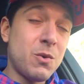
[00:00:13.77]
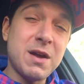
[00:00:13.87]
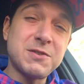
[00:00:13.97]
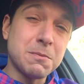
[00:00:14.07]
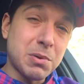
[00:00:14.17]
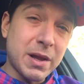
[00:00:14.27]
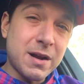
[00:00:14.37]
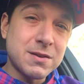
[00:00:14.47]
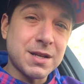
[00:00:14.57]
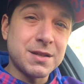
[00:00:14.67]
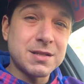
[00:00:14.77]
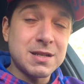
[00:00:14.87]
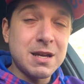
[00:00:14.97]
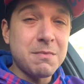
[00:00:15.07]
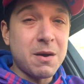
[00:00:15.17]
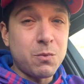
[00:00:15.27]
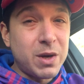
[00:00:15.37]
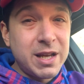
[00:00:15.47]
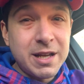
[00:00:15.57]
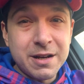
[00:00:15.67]
We have some players on this team that
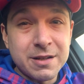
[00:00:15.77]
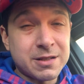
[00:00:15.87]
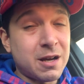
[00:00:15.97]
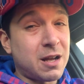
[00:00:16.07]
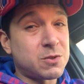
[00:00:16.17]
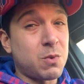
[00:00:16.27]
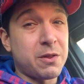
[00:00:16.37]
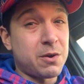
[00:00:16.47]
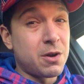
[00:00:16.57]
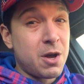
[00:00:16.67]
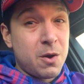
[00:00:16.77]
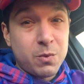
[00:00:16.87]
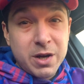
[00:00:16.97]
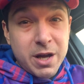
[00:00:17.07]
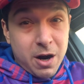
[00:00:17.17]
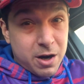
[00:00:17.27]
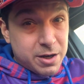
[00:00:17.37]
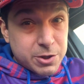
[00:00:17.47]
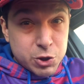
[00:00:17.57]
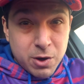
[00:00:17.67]
we need to discuss whether we are
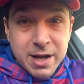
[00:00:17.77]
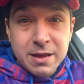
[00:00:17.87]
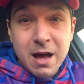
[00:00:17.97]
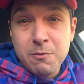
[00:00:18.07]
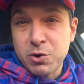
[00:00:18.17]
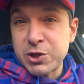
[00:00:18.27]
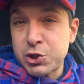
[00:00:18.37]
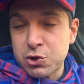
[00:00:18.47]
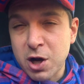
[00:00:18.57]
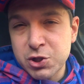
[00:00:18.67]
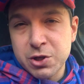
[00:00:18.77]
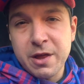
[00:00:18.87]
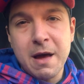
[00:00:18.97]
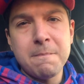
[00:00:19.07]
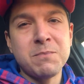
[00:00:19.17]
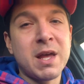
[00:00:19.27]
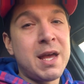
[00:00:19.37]
going to trade them, restructure them.